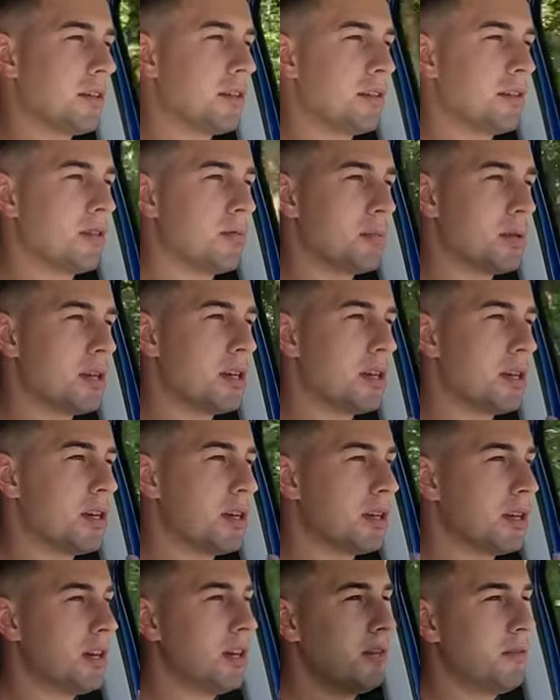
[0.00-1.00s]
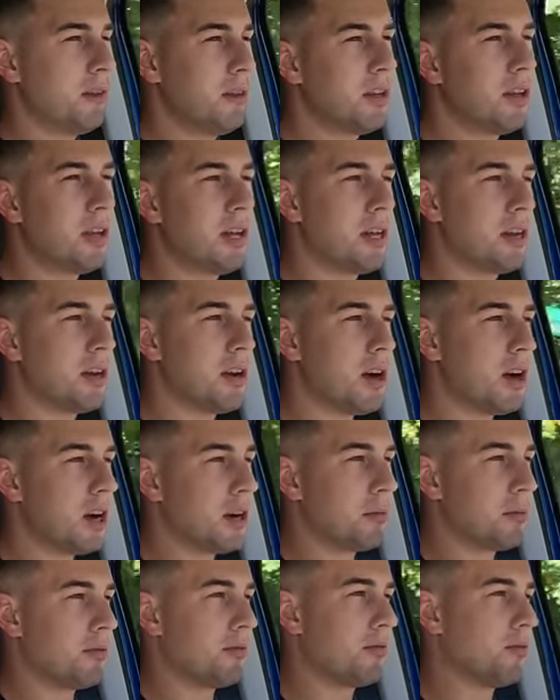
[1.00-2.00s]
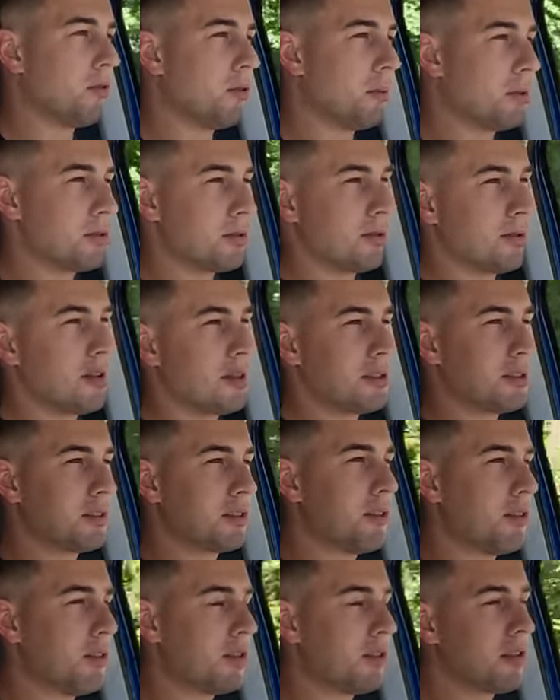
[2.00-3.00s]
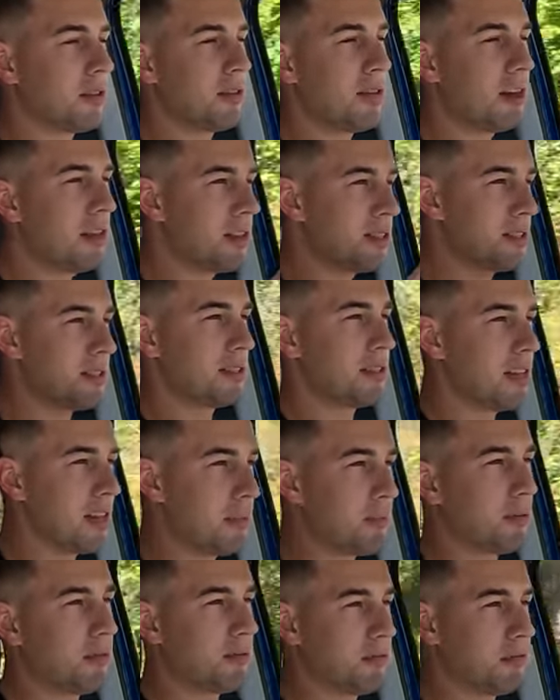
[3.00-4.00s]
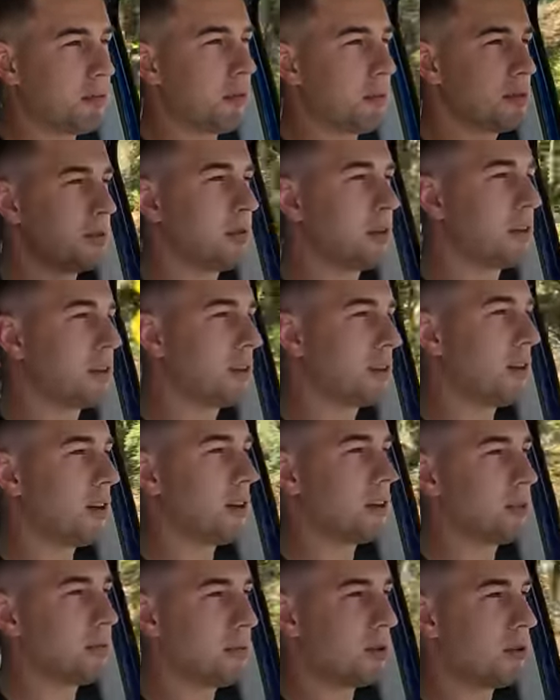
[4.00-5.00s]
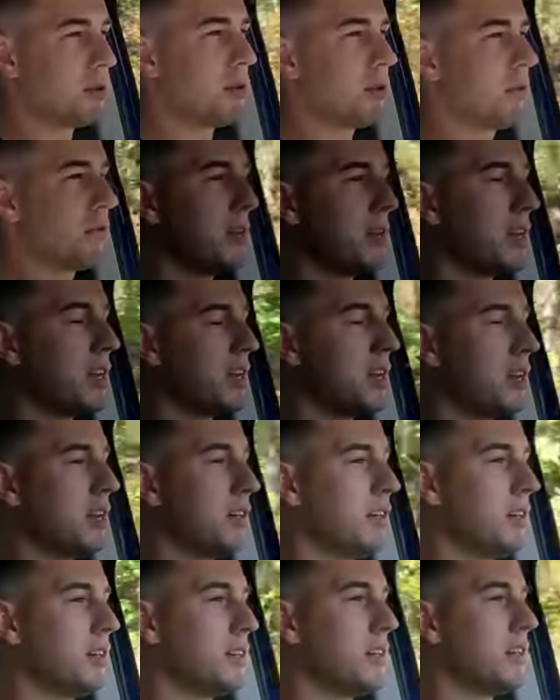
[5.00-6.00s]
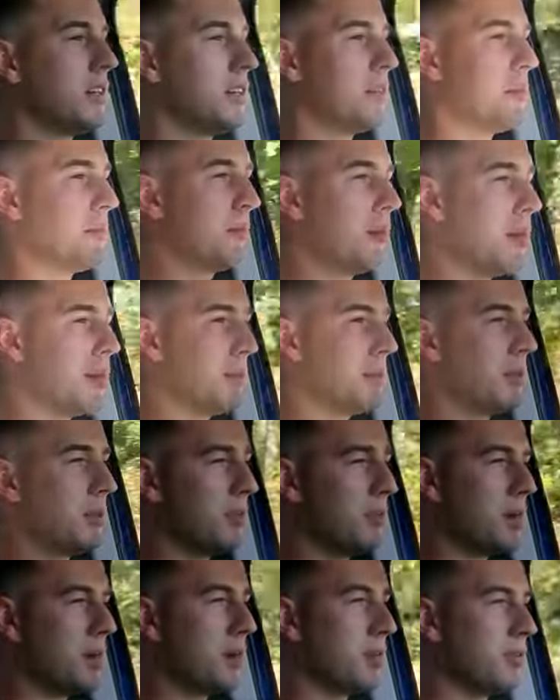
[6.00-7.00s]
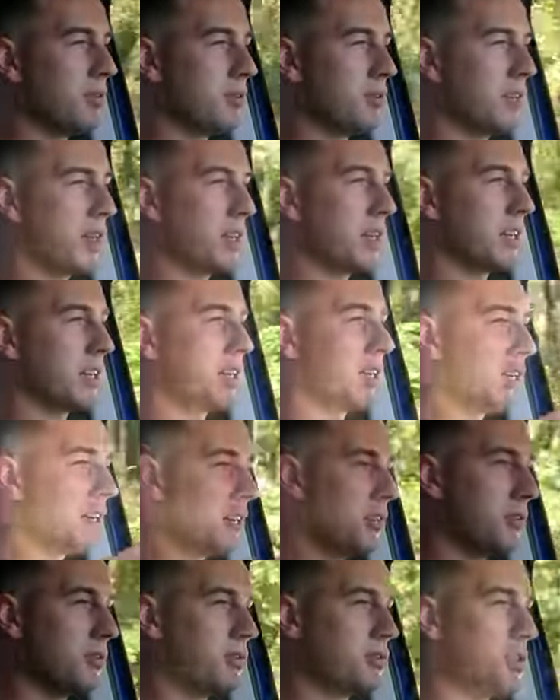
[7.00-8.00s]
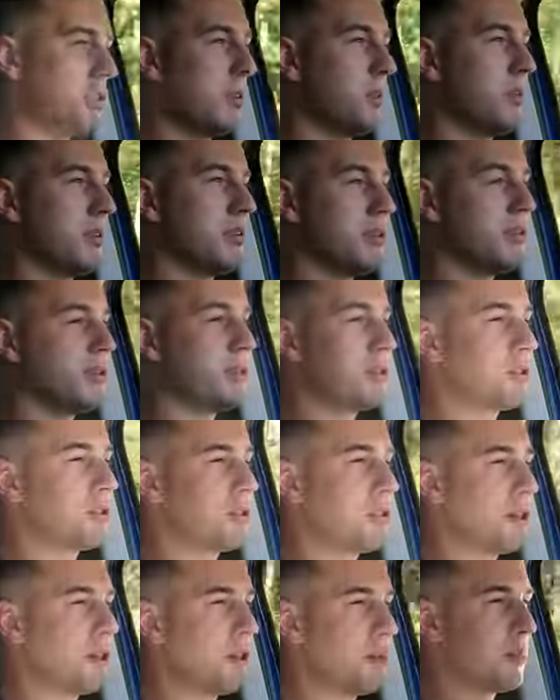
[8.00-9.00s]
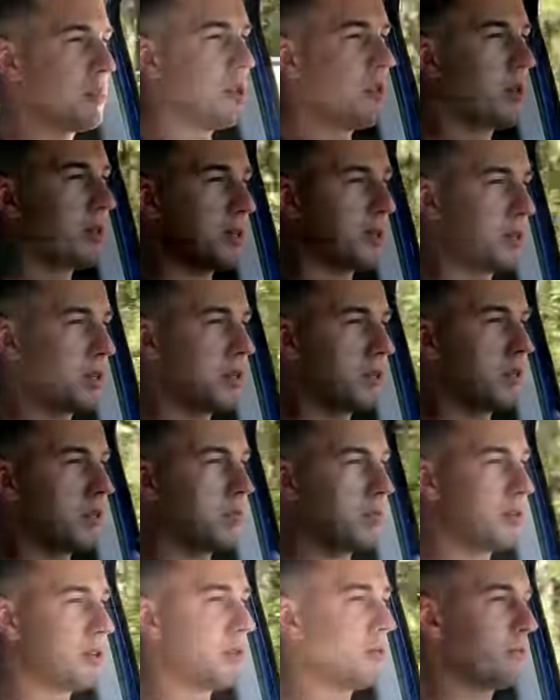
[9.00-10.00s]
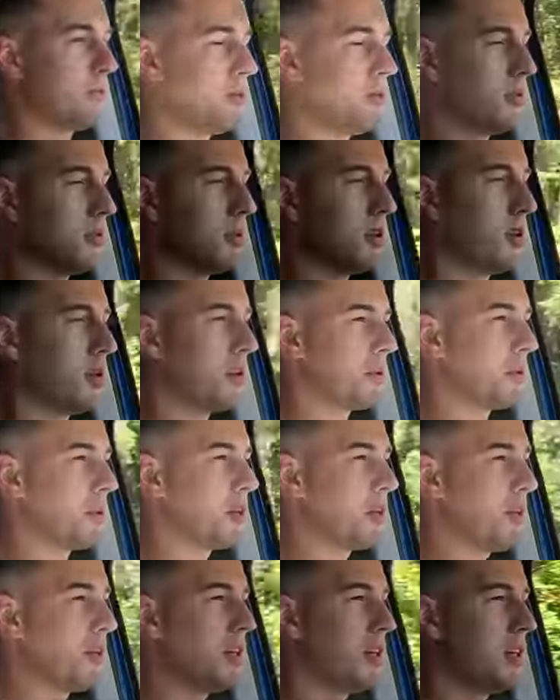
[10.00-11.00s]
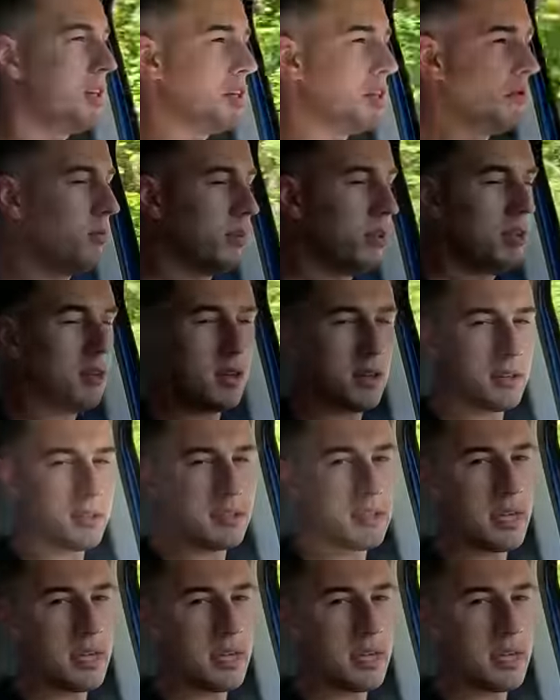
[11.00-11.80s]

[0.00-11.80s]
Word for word: you're going to be kind of in a non-performance oriented car. Now granted, this isn't a performance oriented car, it's more of a uh, bottom of the barrel, kind of getting you cheap into a truck, but also giving you good fuel economy, you really aren't